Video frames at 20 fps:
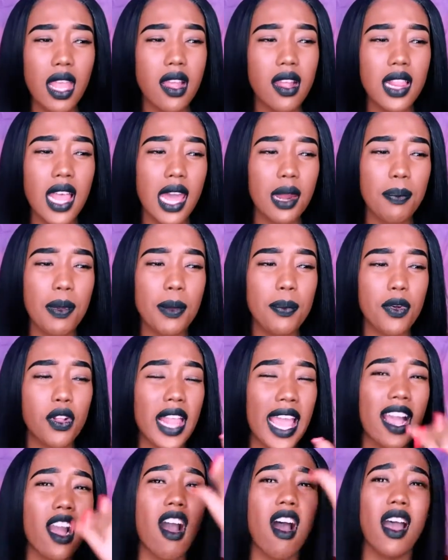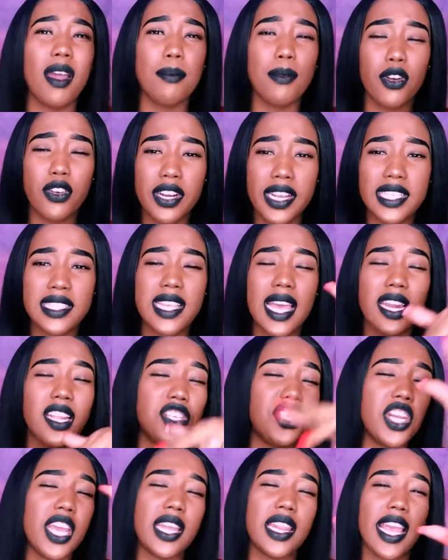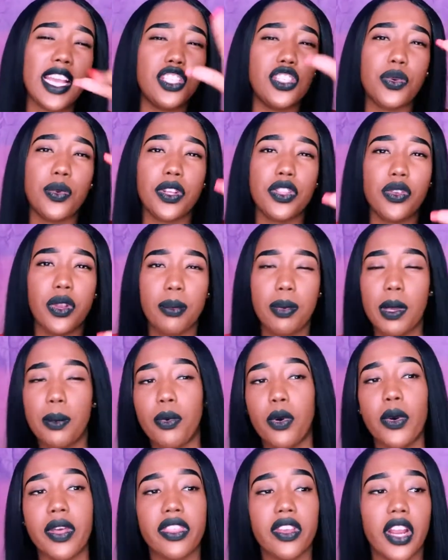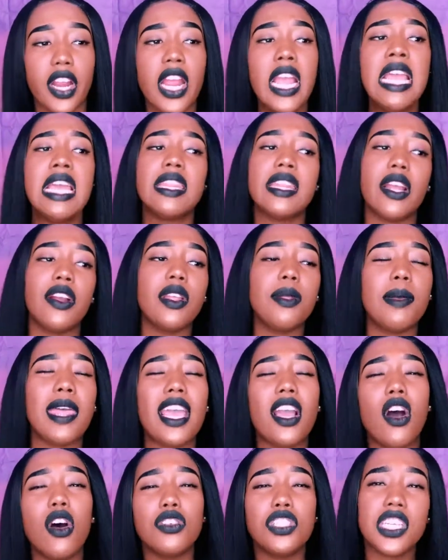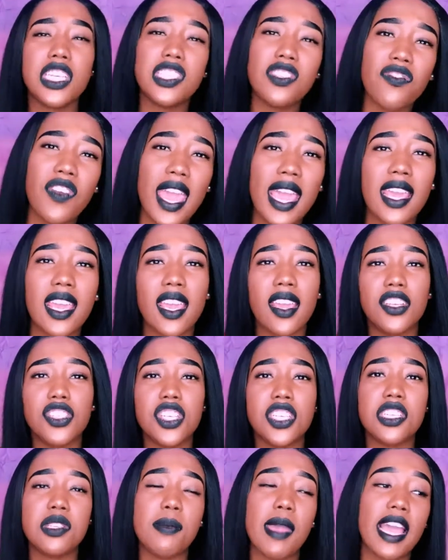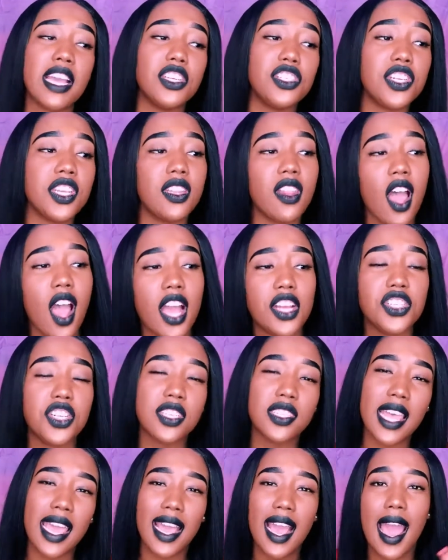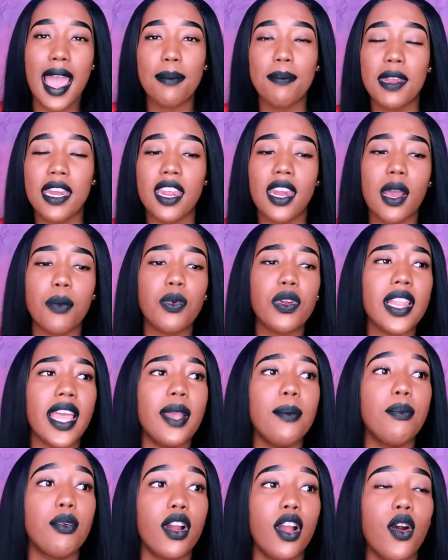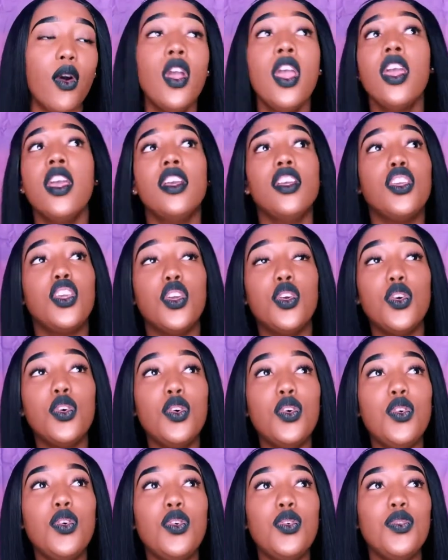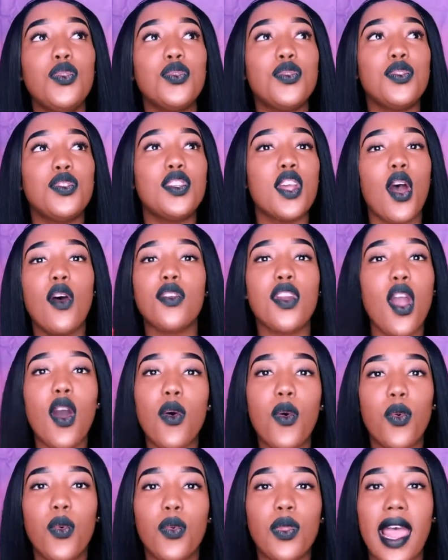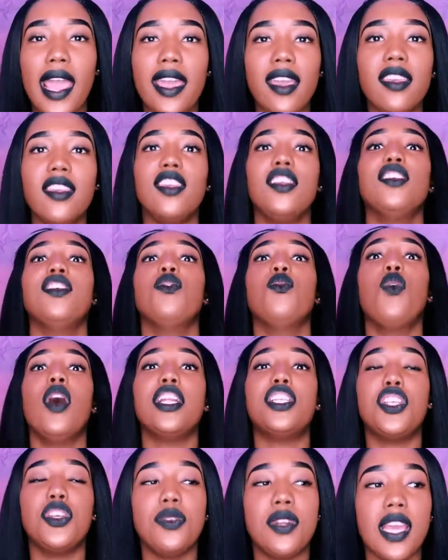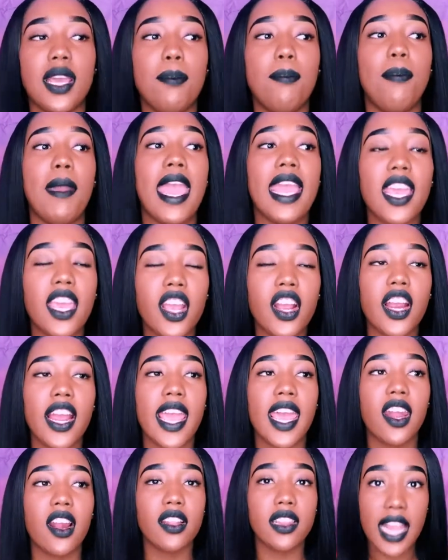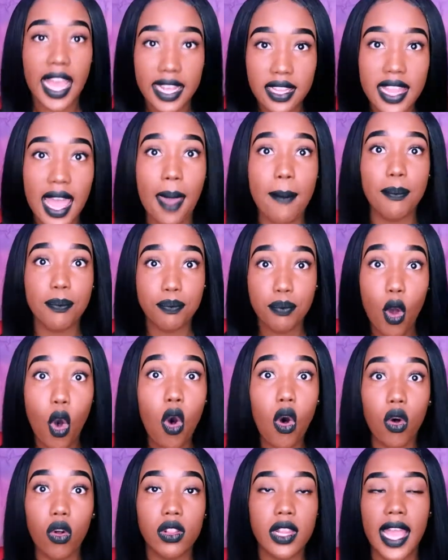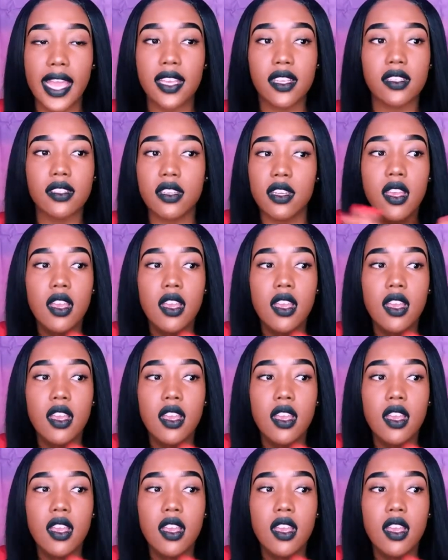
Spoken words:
a lot of people like on Marie's side, because she had like 2 or 3 people with her, they're gonna be like, oh, she's faking, she's mad because she lost, she's like hyping it up. We're like, bro, you don't know like what you did banging her head on like that pole. Like